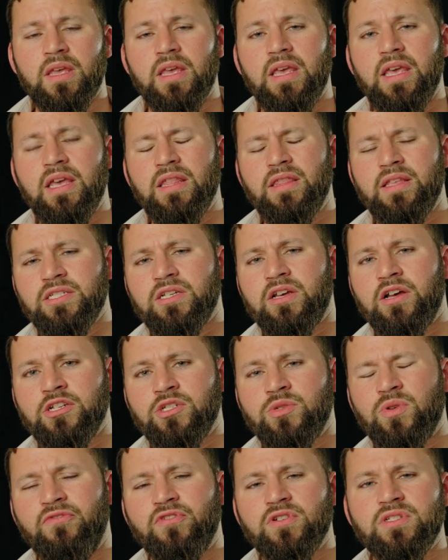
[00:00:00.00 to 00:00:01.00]
in this
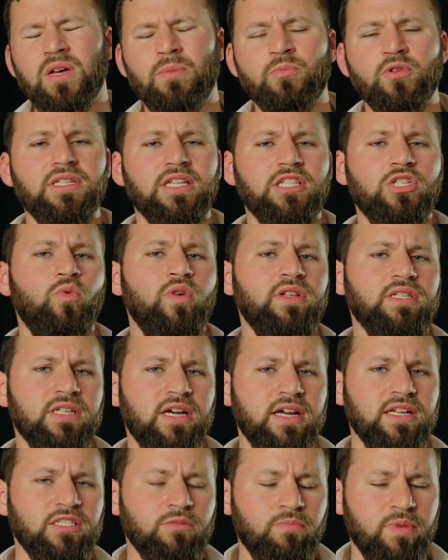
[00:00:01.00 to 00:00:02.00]
country, for some reason,
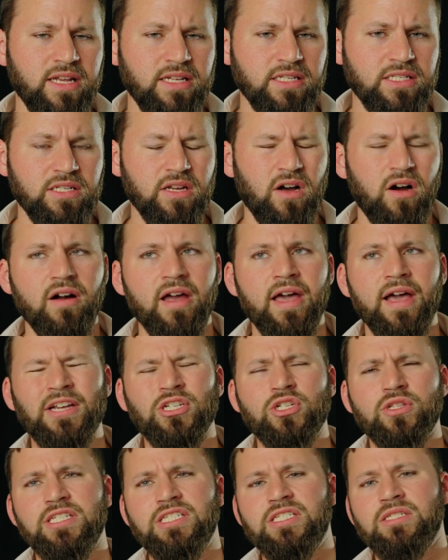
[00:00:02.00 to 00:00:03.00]
twin-size beds are
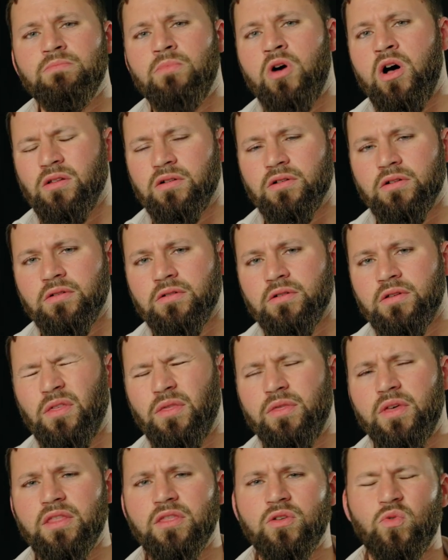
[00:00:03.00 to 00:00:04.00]
actually smaller
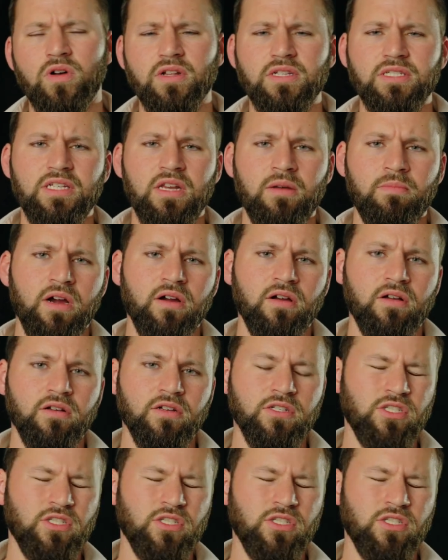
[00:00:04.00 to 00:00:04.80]
than the ones in America.